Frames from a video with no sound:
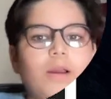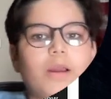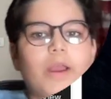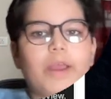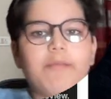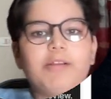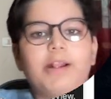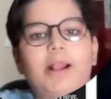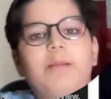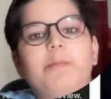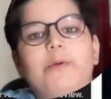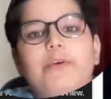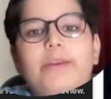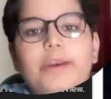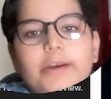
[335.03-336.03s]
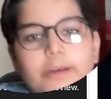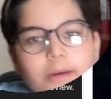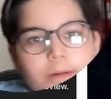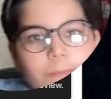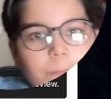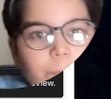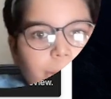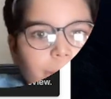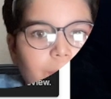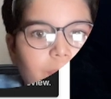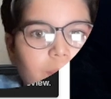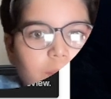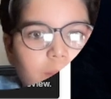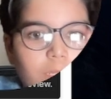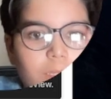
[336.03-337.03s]
I will help you in it.
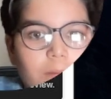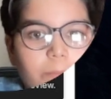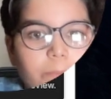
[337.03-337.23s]
See,